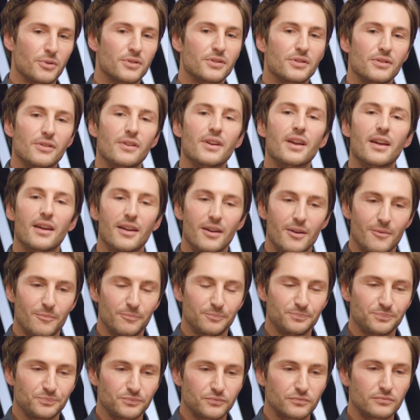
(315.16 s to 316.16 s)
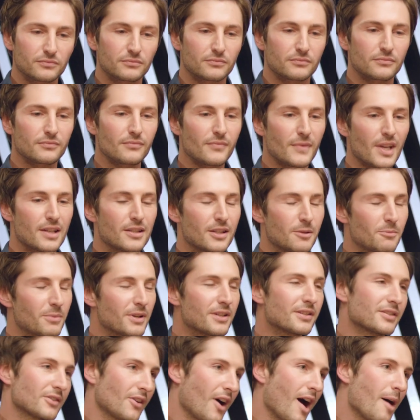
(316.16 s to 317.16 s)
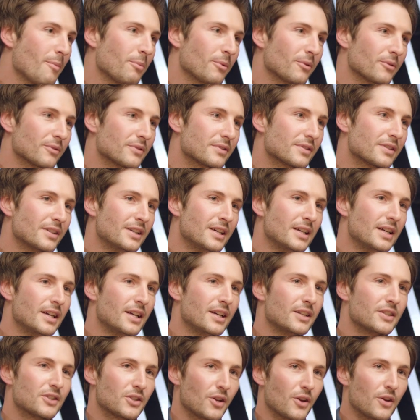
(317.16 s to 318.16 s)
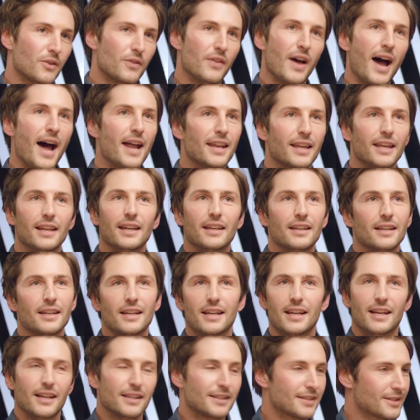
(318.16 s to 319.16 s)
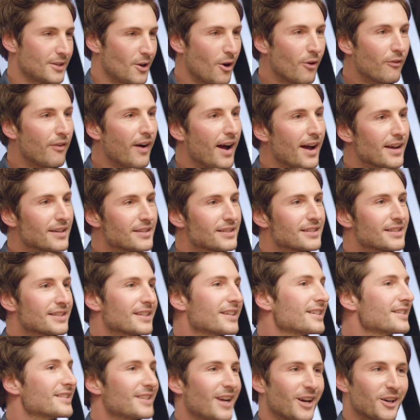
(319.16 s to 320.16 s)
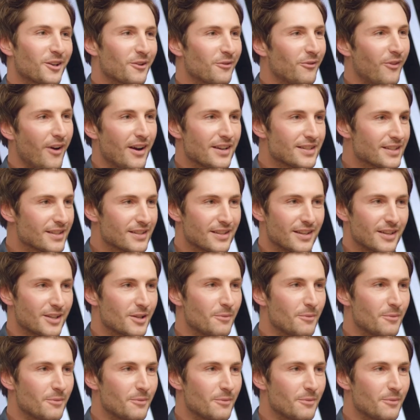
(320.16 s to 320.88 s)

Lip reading: pursue him, to be disciples. So that in itself has sacrifices